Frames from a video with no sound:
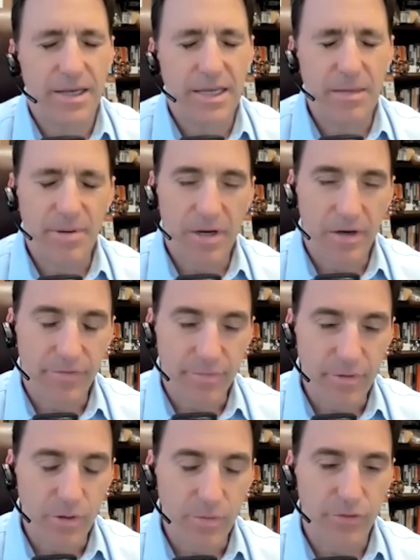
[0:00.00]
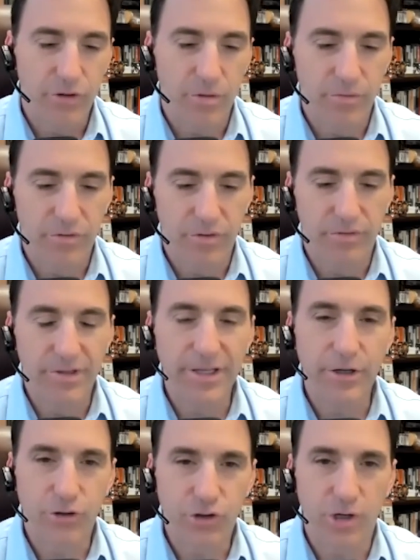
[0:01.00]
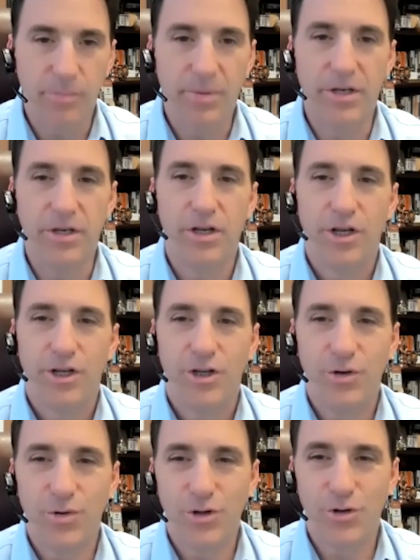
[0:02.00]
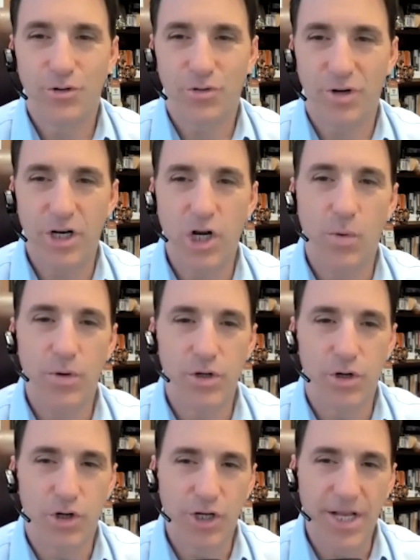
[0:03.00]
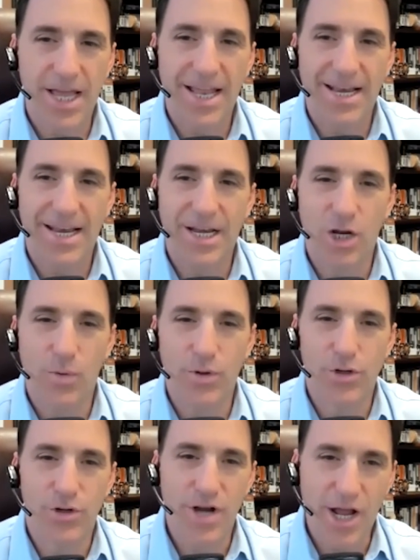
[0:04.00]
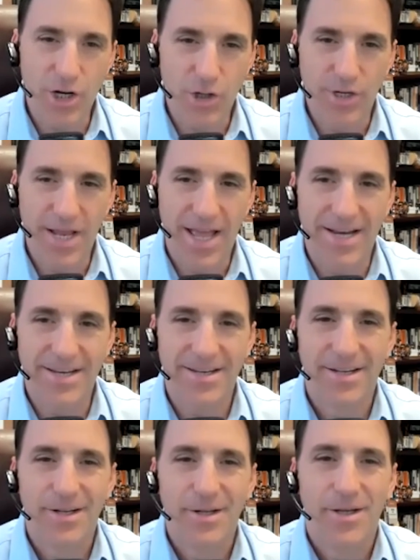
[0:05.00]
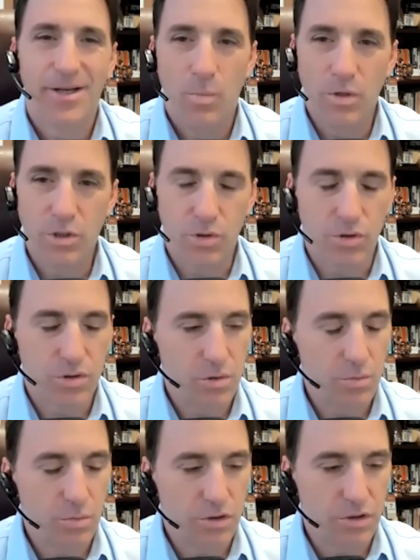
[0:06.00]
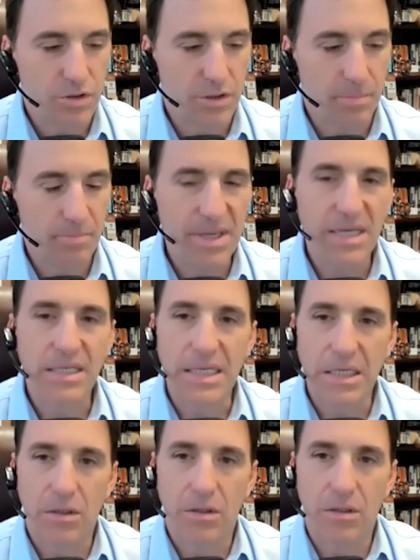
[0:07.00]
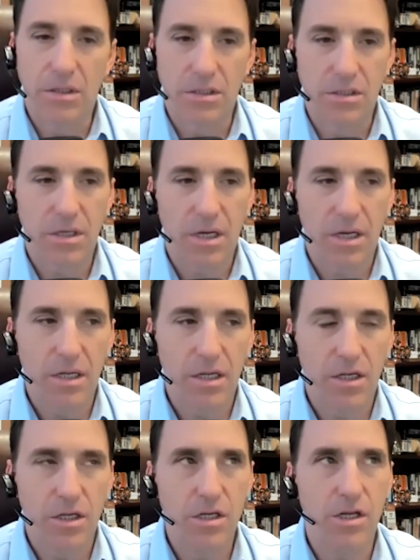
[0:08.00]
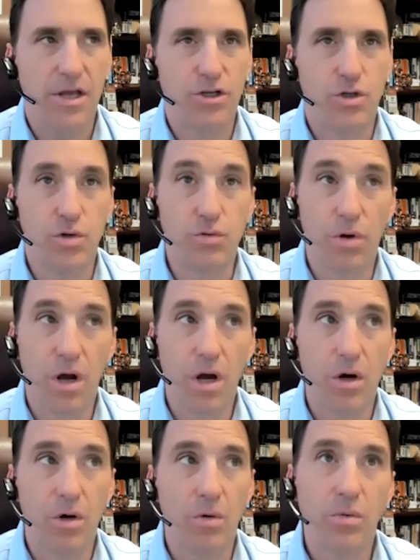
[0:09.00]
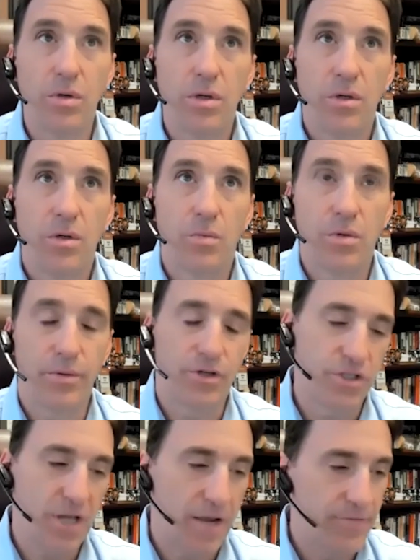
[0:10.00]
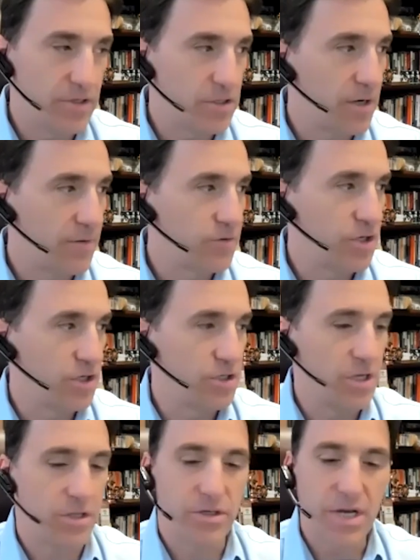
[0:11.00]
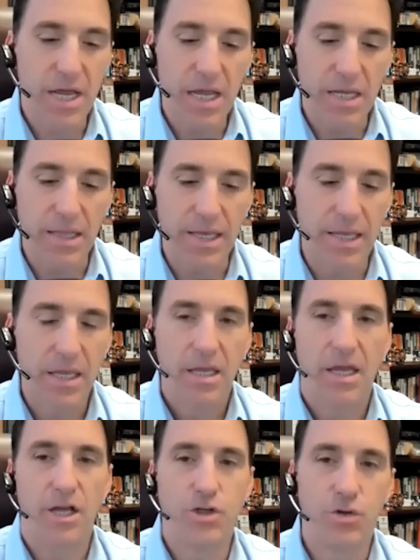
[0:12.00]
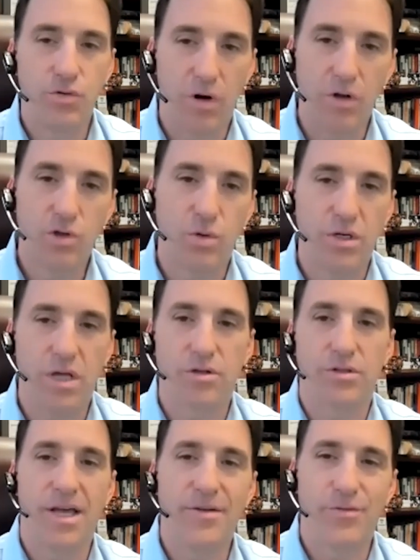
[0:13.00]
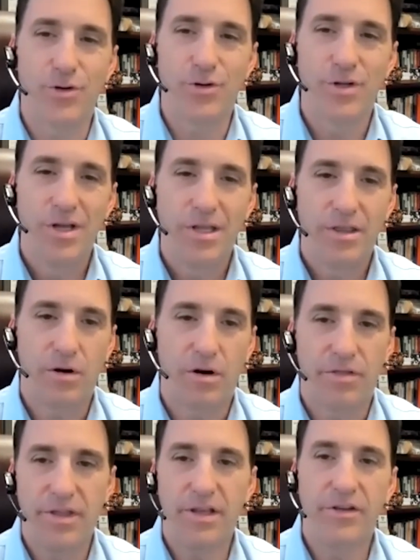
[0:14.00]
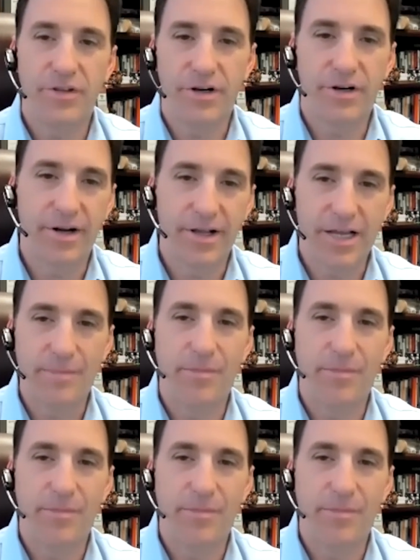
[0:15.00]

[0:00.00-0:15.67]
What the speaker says: keep hearing from you in terms of leadership, and you sort of know what you're good at and know what you're not good at, which is a big deal because, as you grow, we were just having this conversation the other day. Like, as you grow to another level, there are things that are going to come